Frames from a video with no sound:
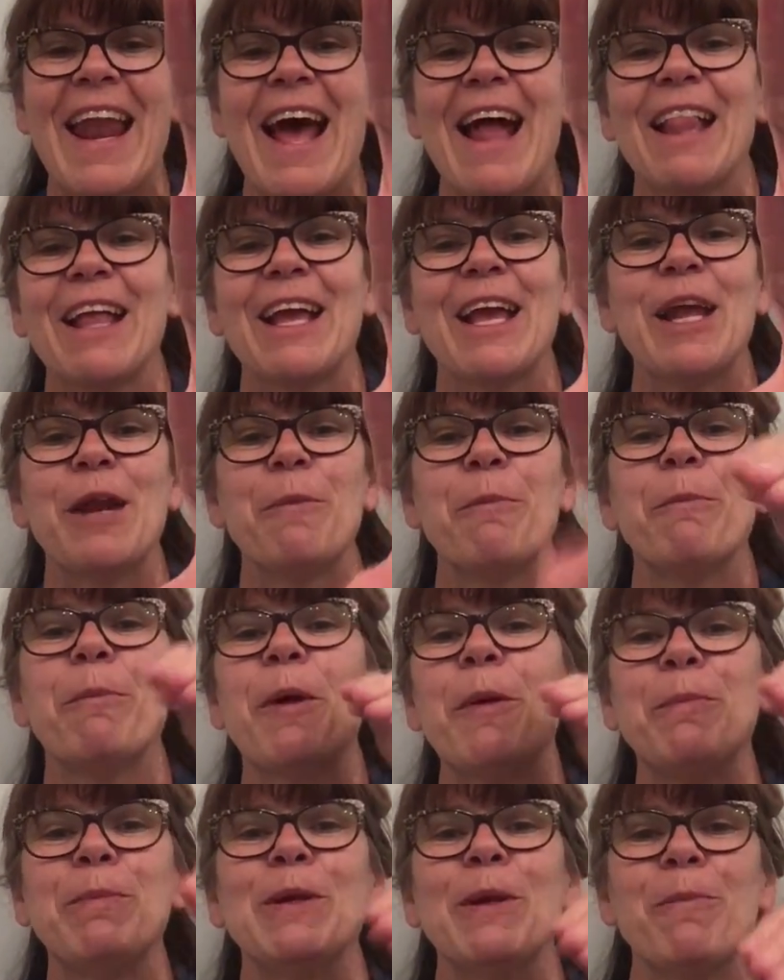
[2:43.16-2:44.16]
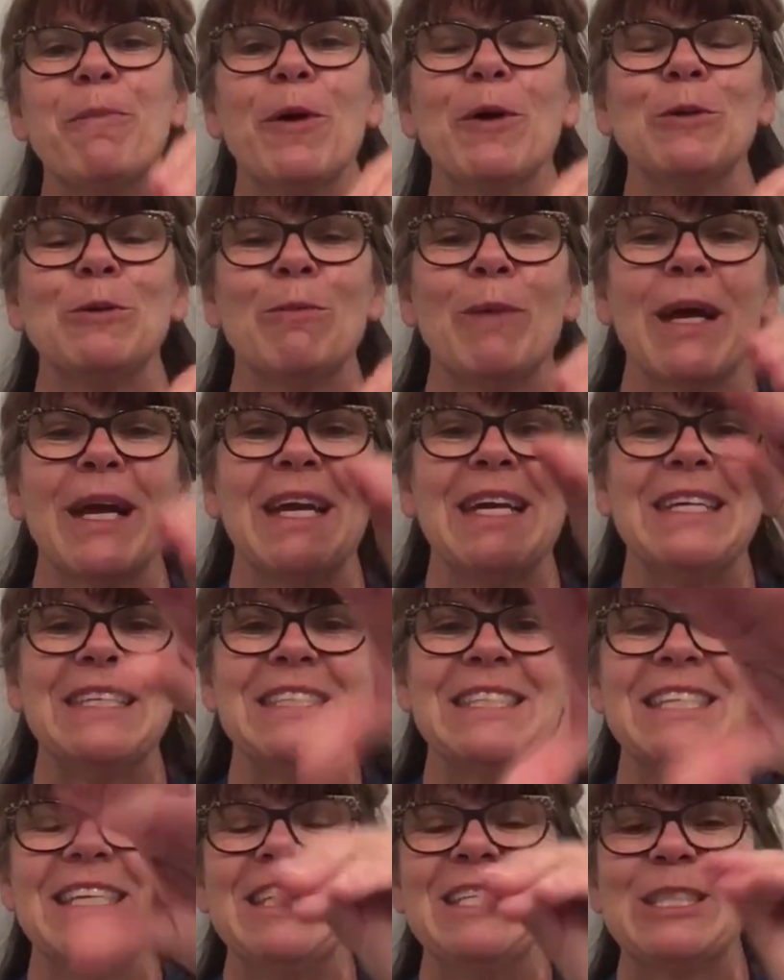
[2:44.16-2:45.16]
that alligator burped up those
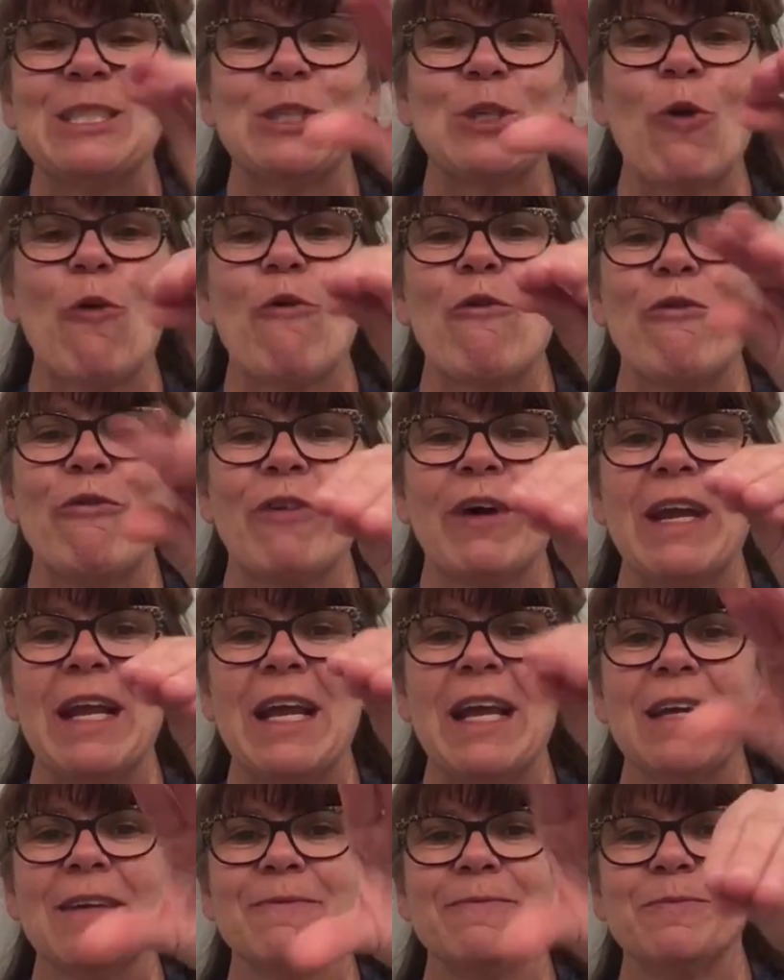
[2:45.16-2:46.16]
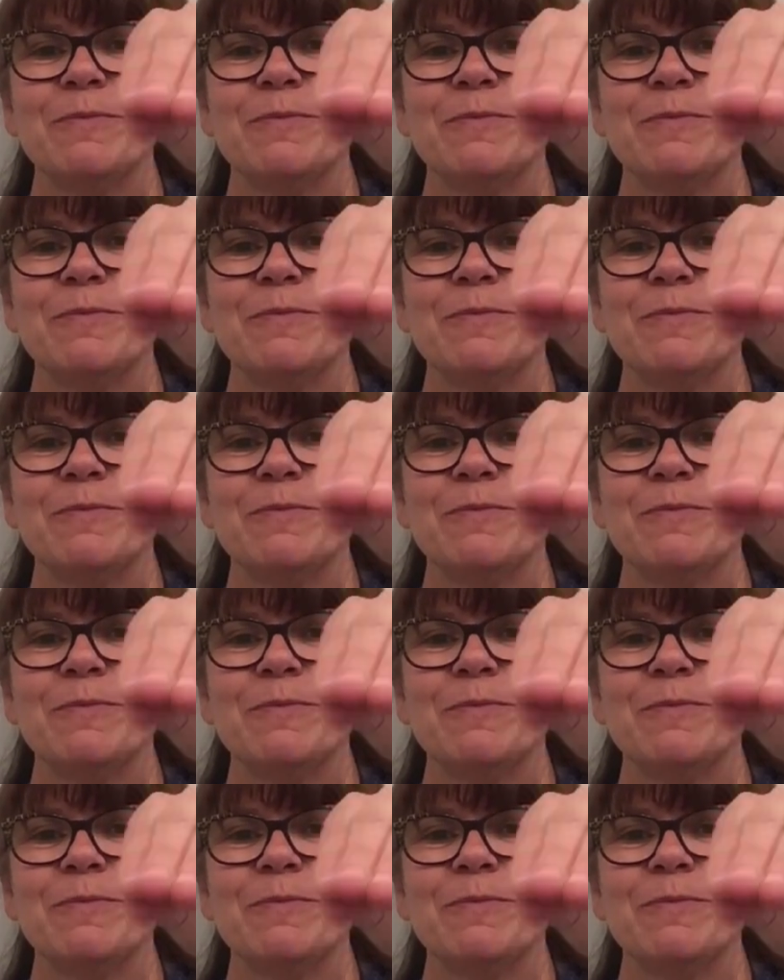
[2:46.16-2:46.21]
monkeys. He's so funny.